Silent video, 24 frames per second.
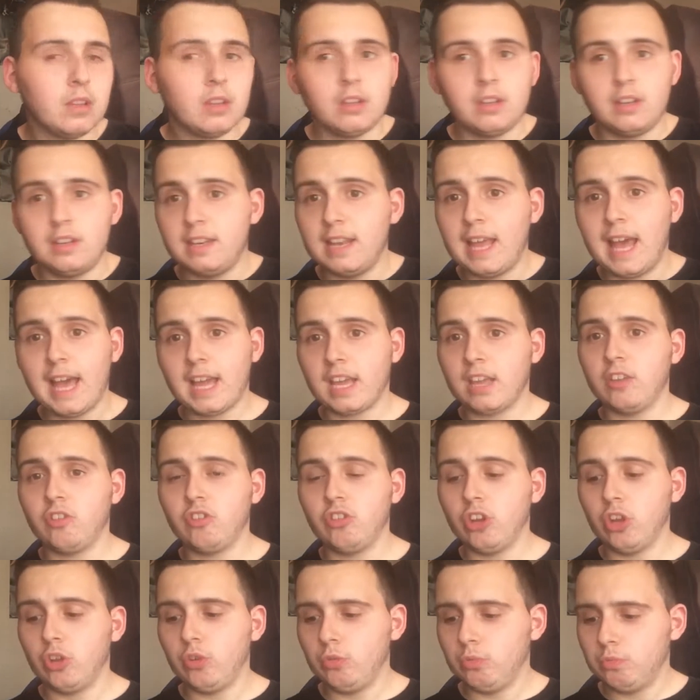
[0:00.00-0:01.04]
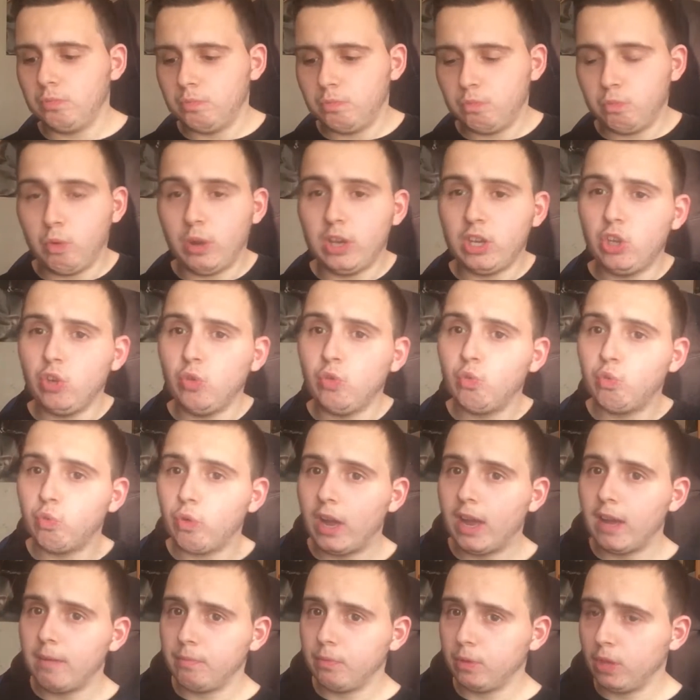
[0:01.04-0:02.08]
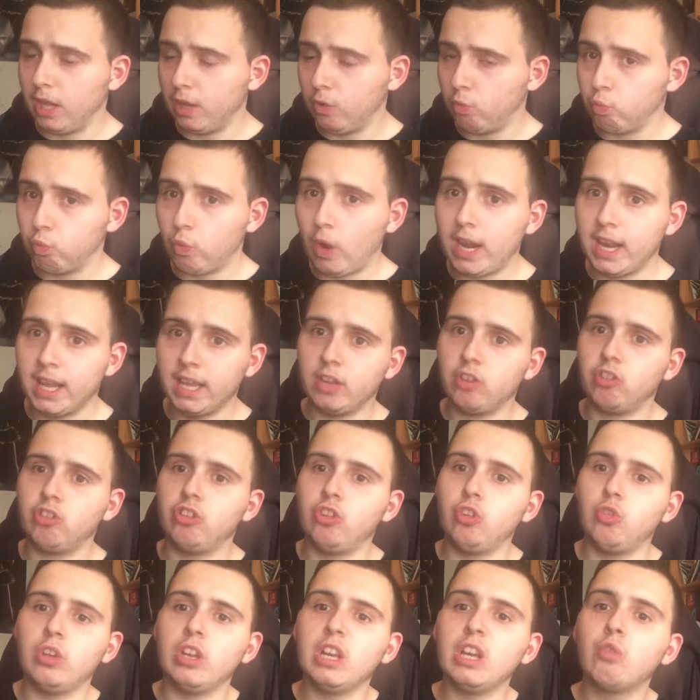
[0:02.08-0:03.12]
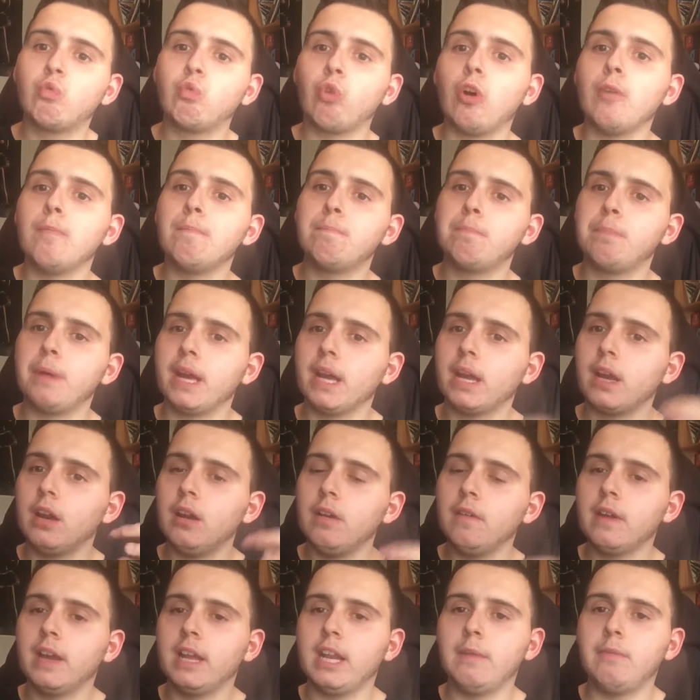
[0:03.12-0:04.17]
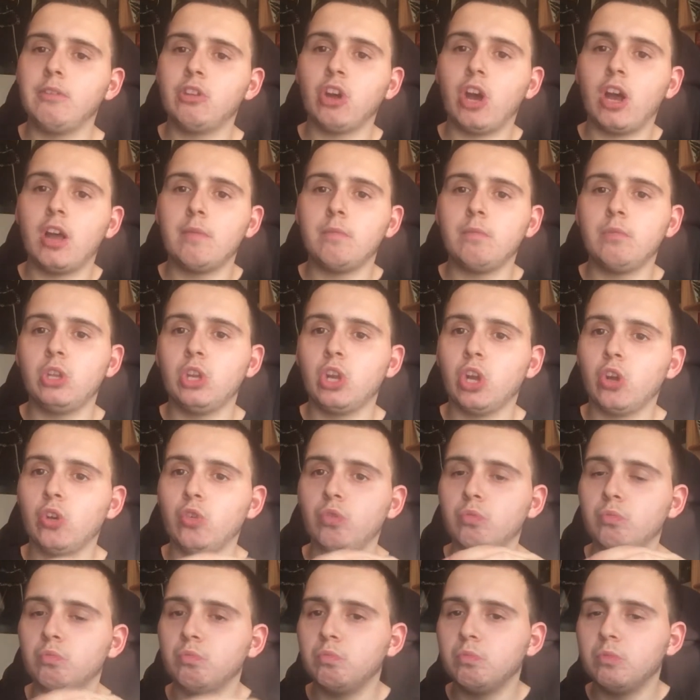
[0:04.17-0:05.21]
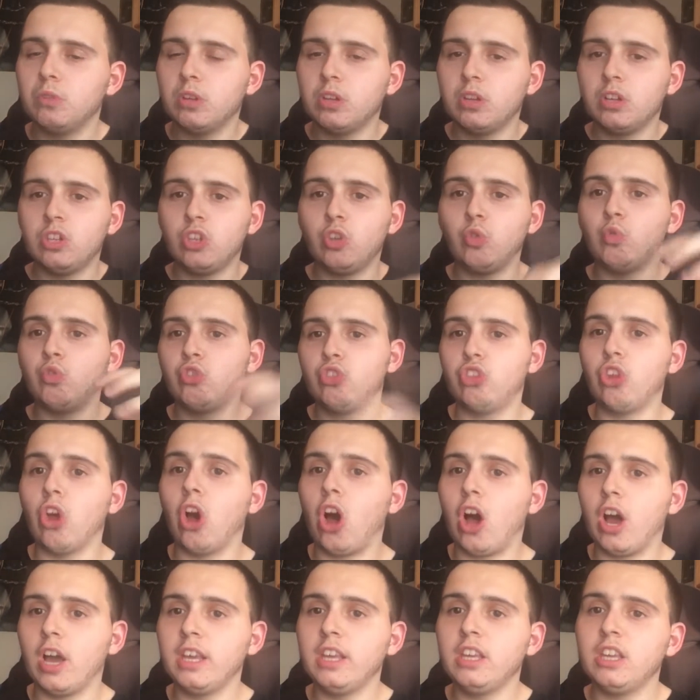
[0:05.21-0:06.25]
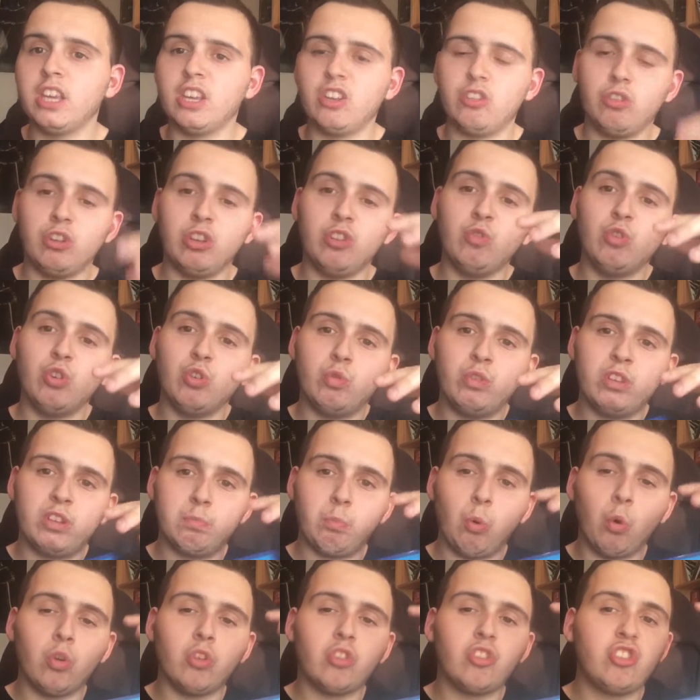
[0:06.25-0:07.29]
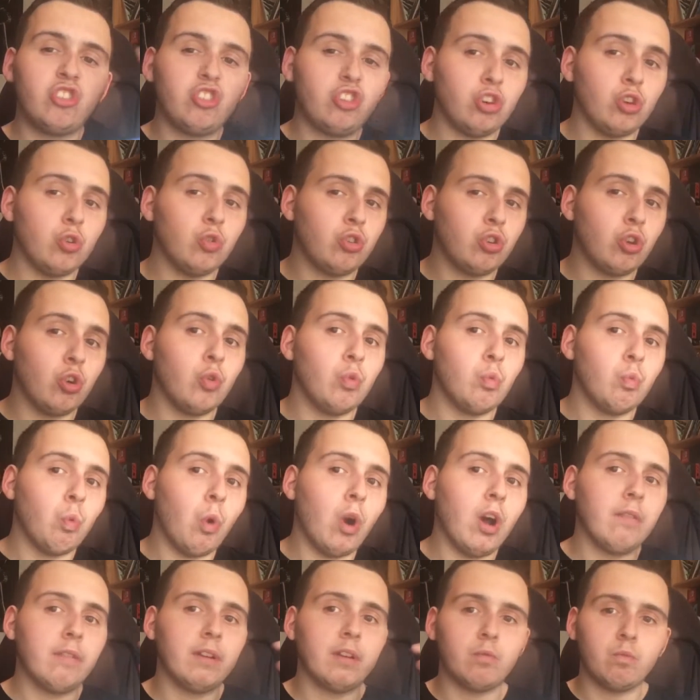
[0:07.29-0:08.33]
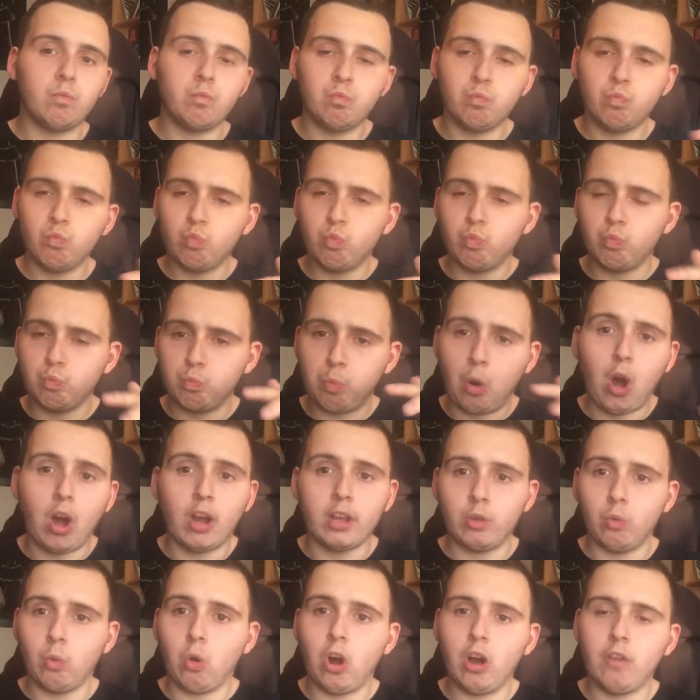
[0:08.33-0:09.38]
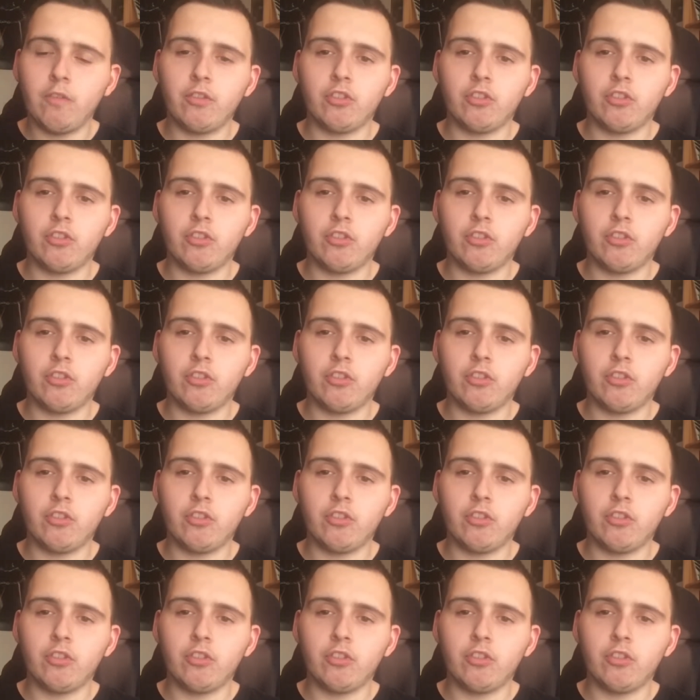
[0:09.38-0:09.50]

Knack is, you know, when you grab like relics, you can grow bigger, and every time, you know, you die, it respawns you to whatever part you are.